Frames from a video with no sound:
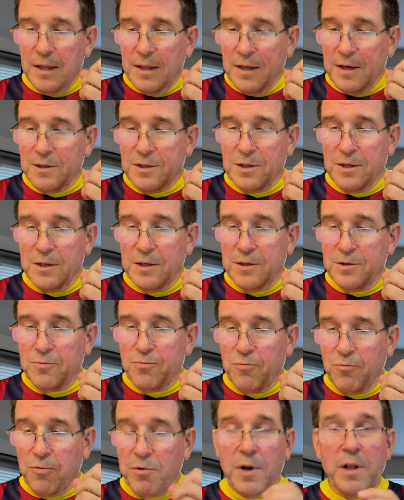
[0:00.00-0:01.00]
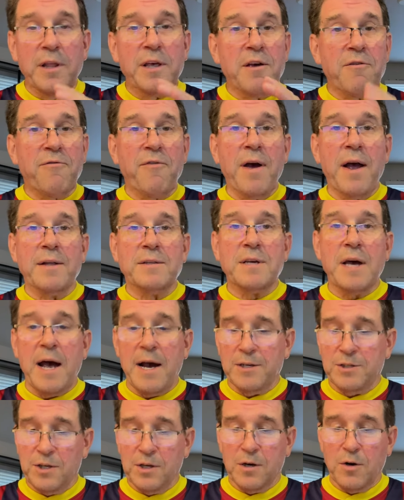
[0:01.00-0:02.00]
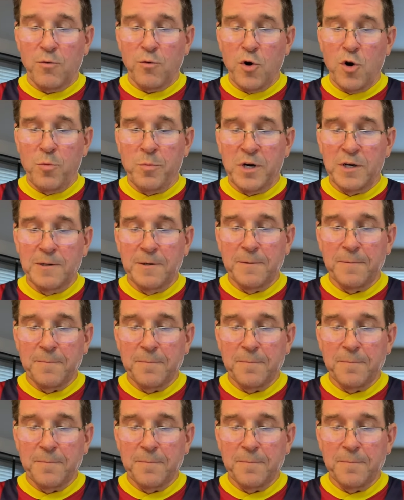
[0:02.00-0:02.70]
This is really a fantastic aroma.